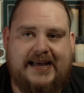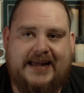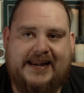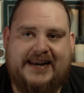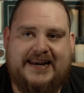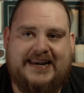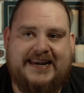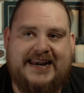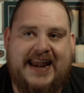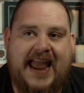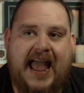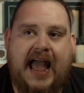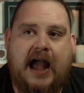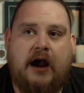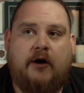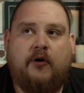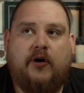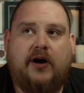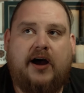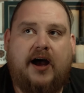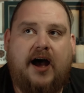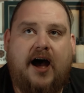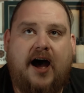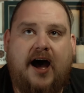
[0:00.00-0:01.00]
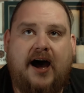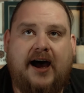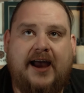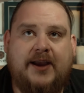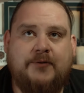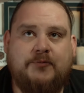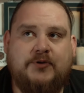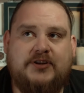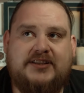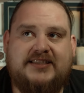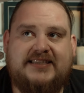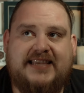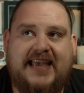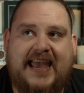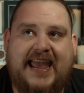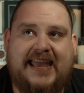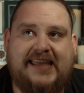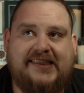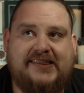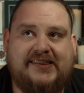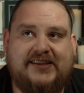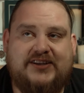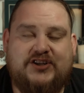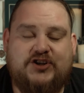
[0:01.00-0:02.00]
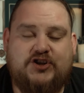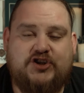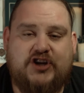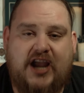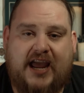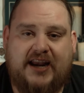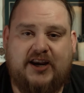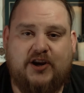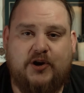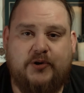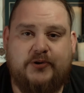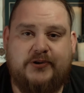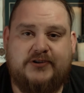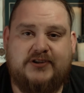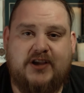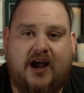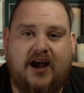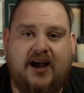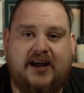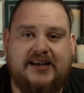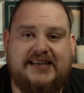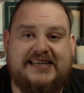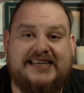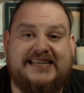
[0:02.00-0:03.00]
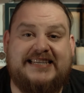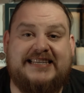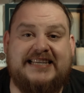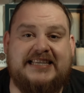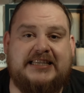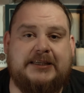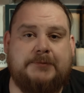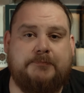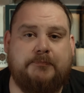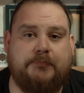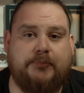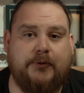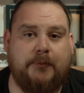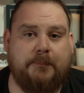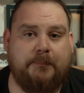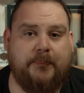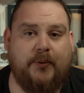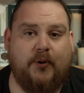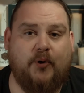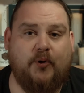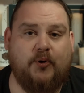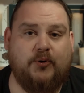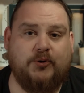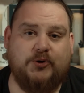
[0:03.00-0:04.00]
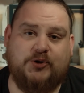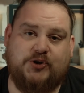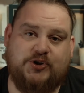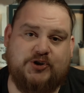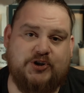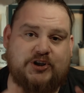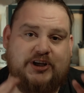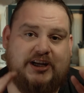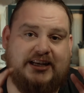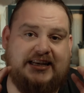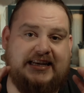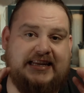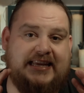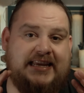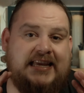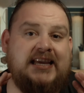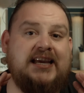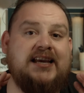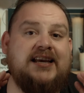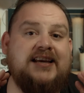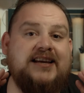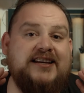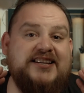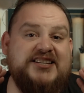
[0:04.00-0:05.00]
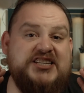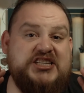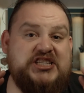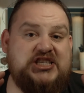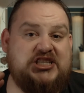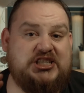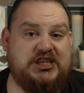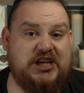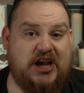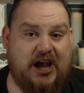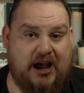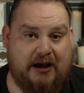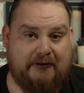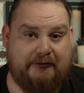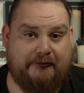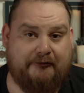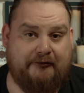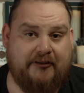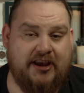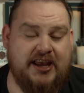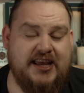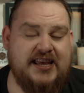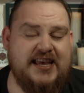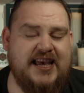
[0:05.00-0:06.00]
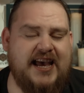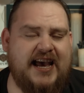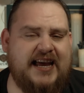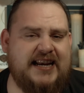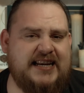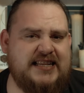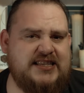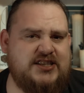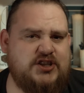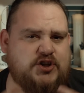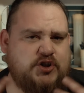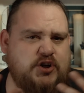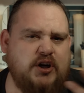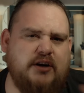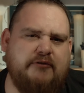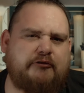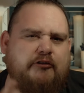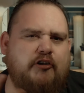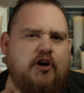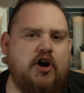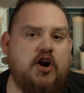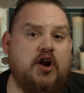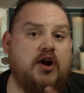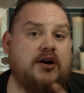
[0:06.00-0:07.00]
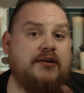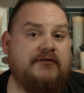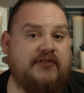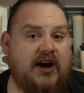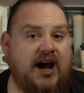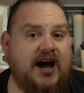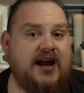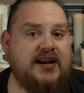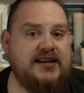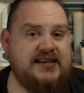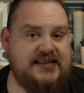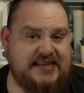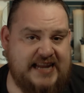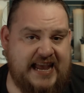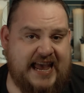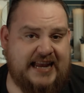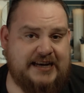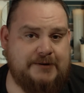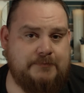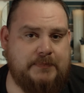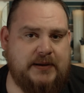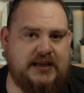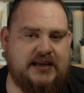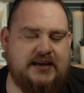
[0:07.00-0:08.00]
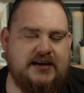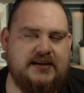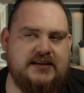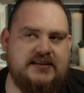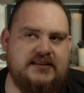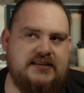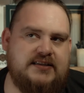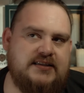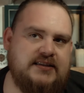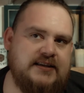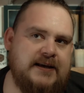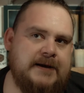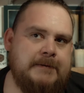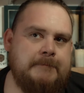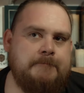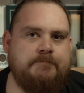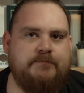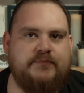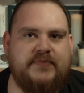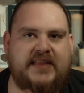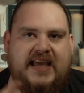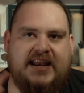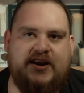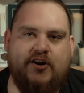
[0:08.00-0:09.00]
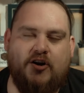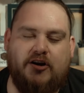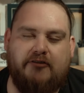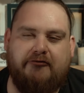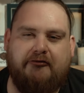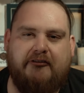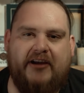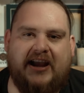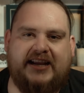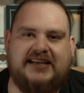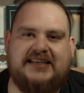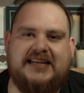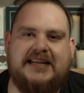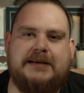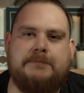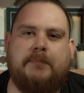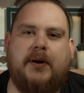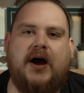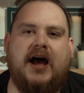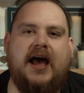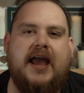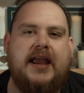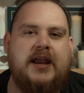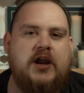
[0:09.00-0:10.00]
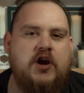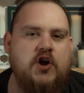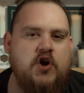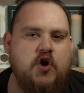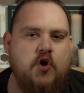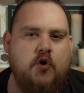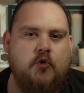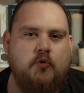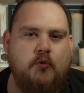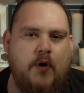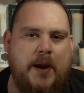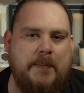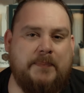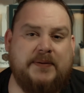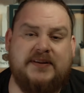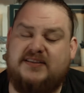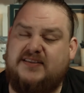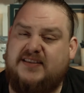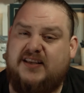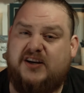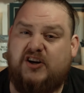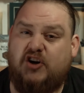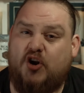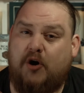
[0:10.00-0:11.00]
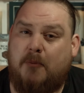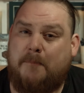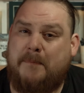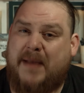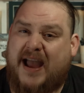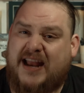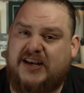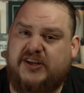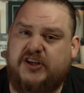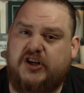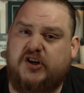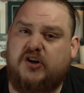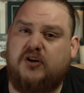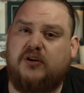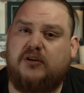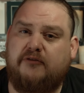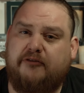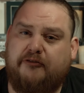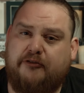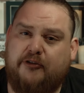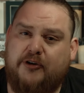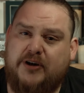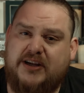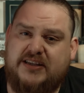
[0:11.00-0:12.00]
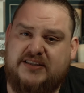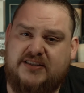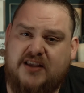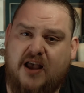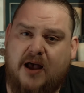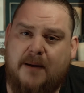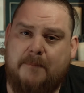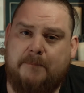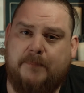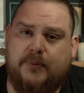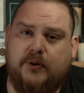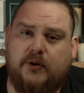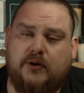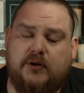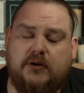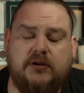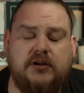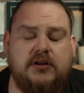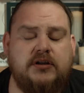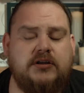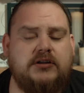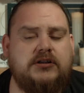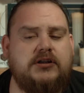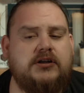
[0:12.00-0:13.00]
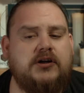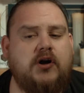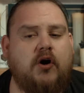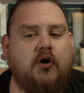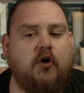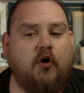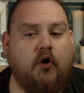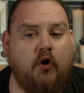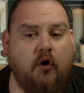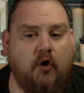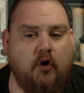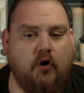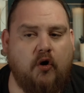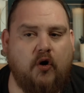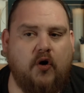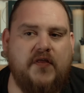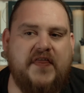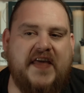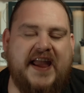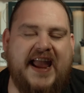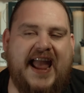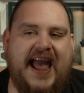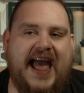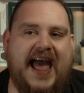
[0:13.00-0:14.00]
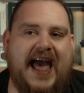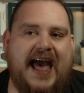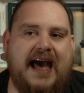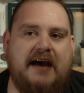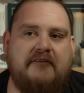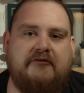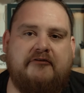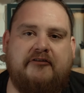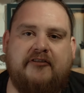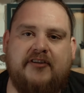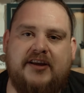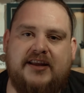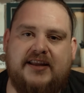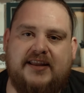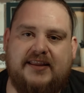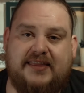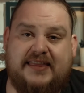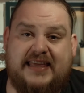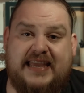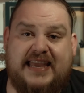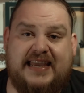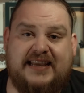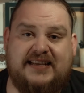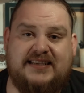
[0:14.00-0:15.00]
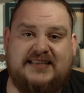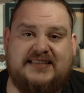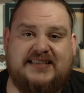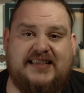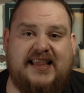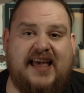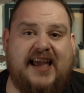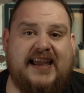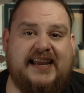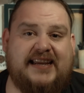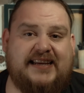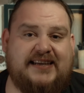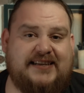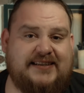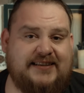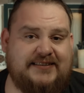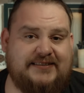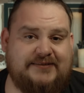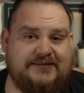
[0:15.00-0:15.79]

Now, I would say that shadows are disproportionately tough, and it's true for a lot of undead because they're not affected by weapons that are not magical, for example, or they have things like